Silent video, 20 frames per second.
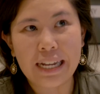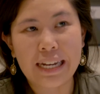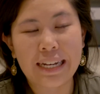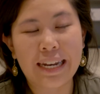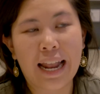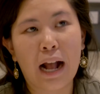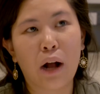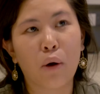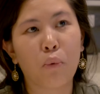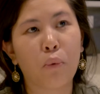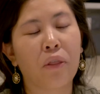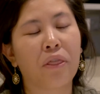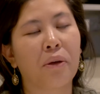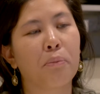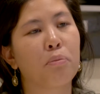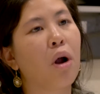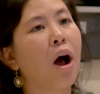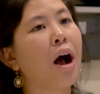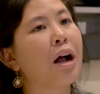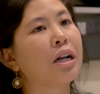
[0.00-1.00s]
Now with a
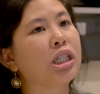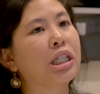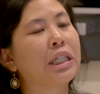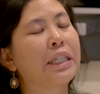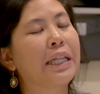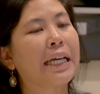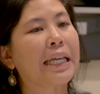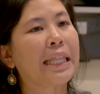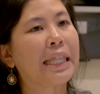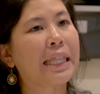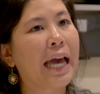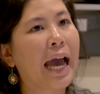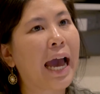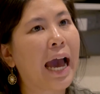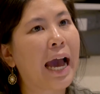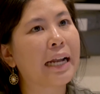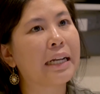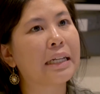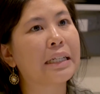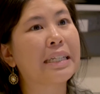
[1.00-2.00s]
project like
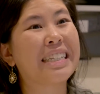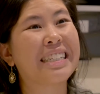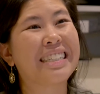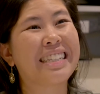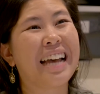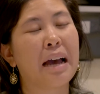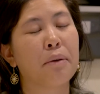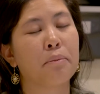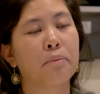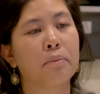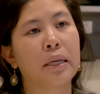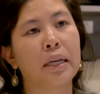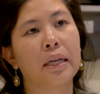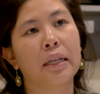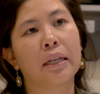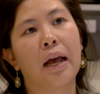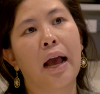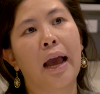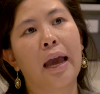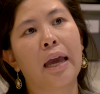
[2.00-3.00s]
that, does that
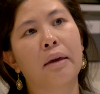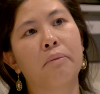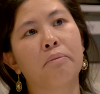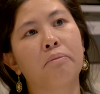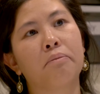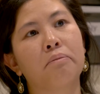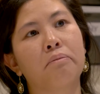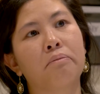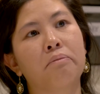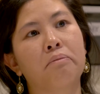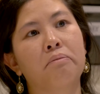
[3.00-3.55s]
mean I'm